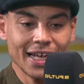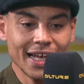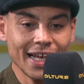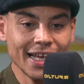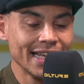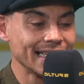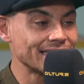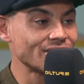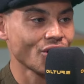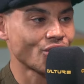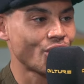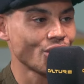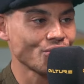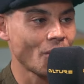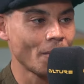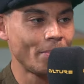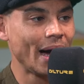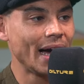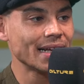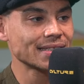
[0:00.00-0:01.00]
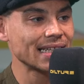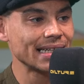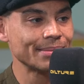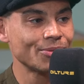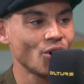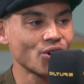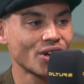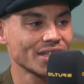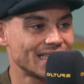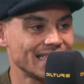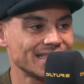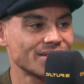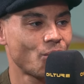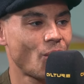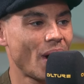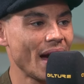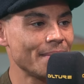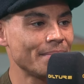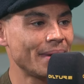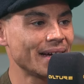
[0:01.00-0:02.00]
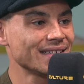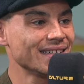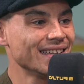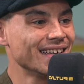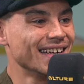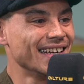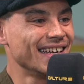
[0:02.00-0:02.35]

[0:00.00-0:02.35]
he's not got no parts anymore because he's a white man.